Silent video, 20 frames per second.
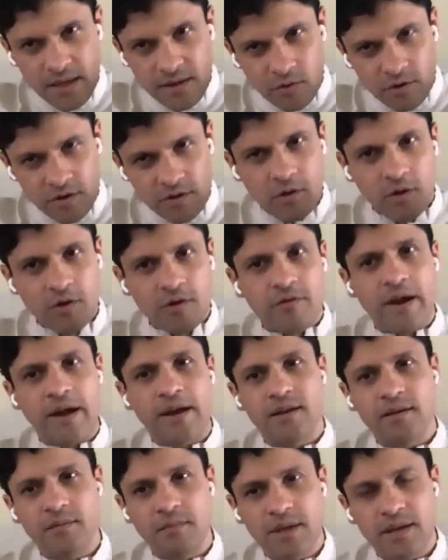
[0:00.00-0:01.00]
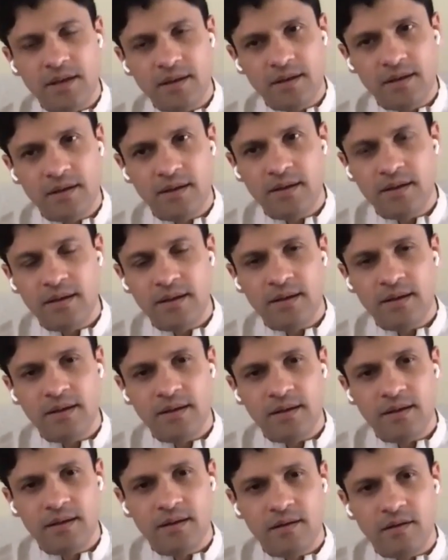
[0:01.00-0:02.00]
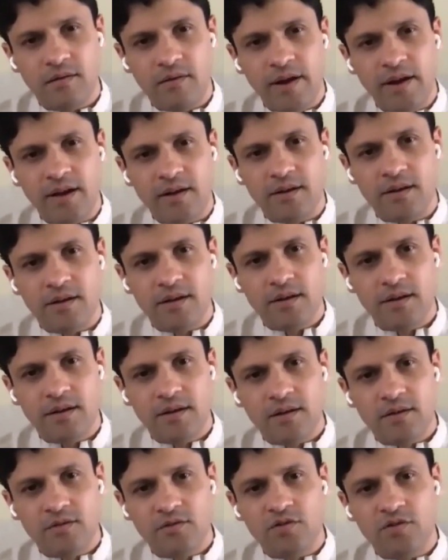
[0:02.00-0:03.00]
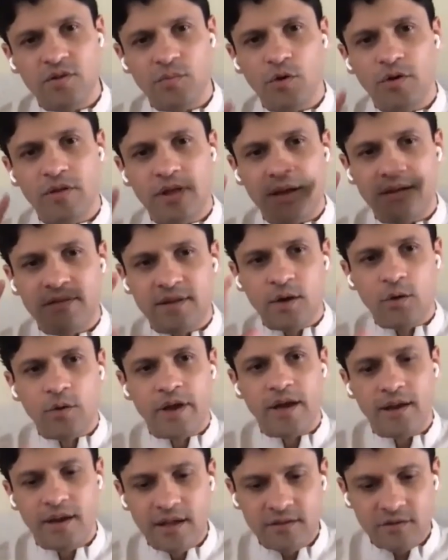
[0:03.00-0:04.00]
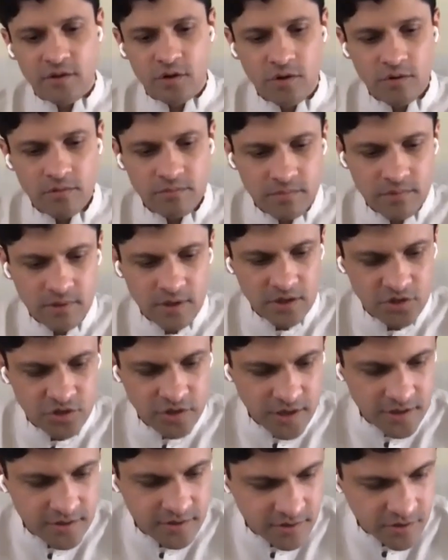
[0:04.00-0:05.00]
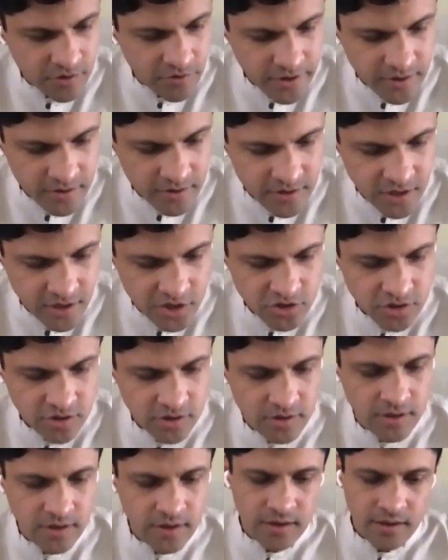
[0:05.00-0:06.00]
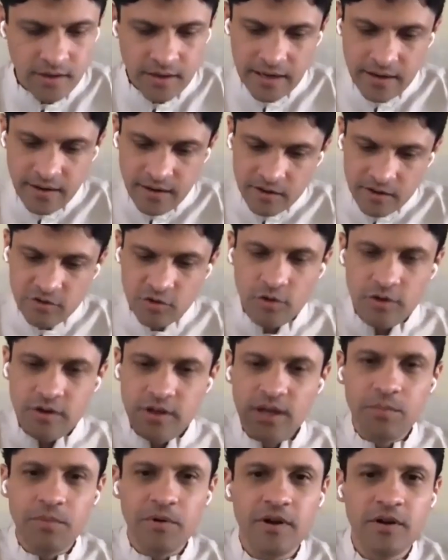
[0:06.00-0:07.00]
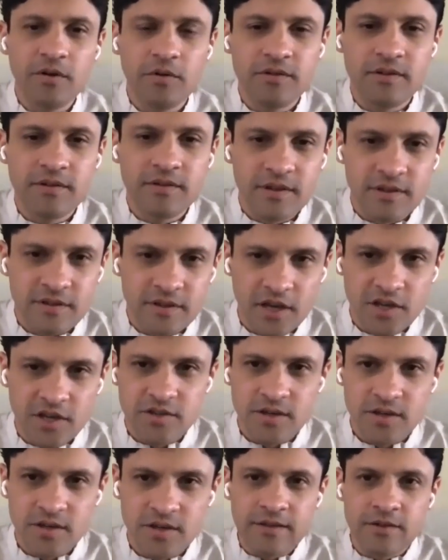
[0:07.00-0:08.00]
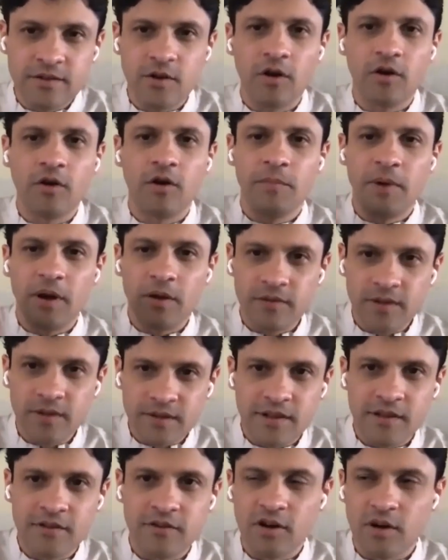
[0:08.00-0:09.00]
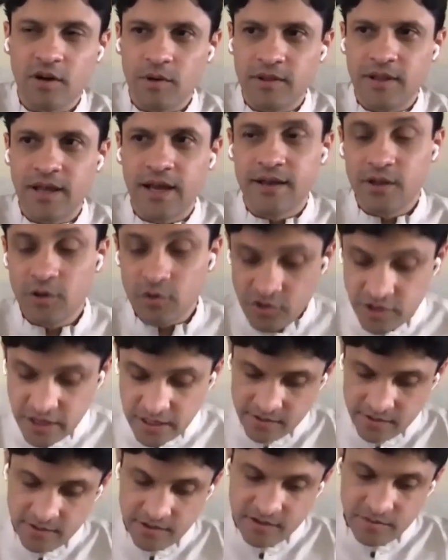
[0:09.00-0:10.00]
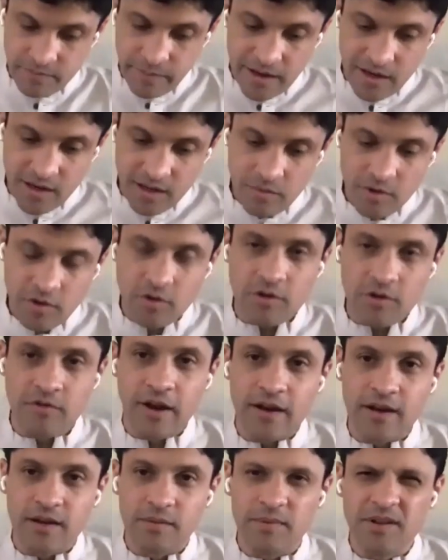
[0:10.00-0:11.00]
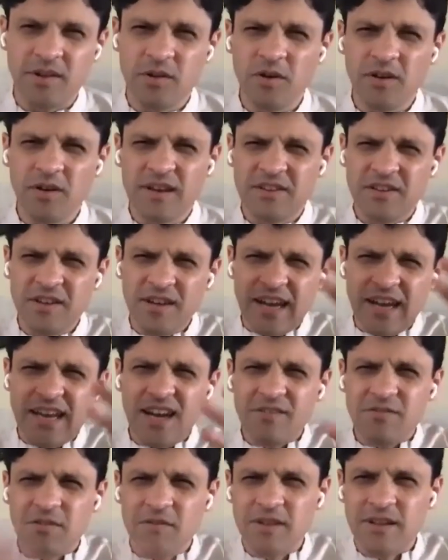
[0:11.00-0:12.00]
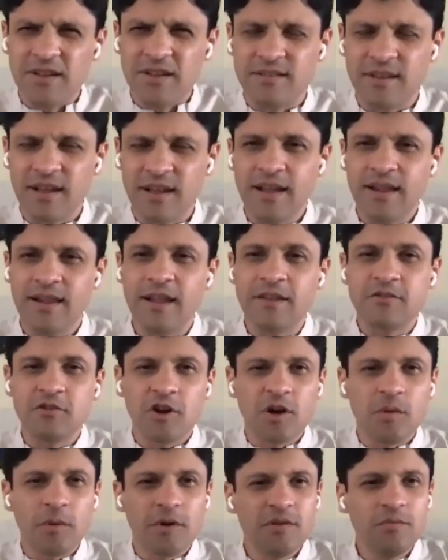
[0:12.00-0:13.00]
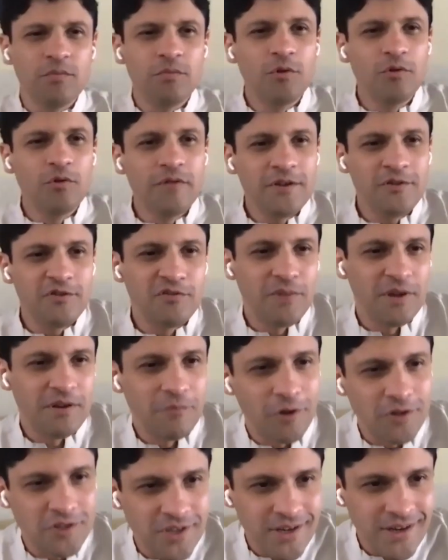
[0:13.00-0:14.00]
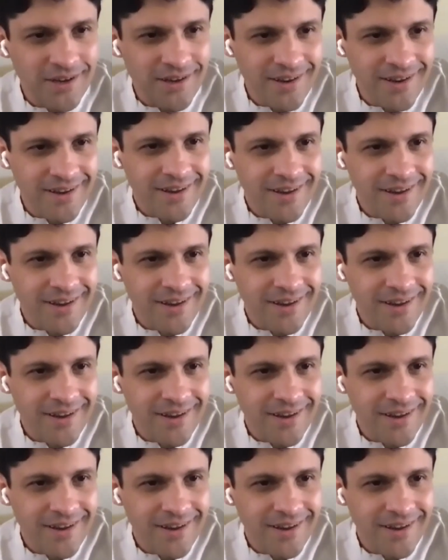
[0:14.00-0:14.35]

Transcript: me and what is contracting me, right? So suppose I say, okay, let's, you know, Sheila, this is a great discussion and let's go deeper into this discussion. Let's talk about this. Let's talk about that. And you check, is it expanding me or contracting me? So, you know, Sheila, enough of this. Let's talk about the movies you've been watching.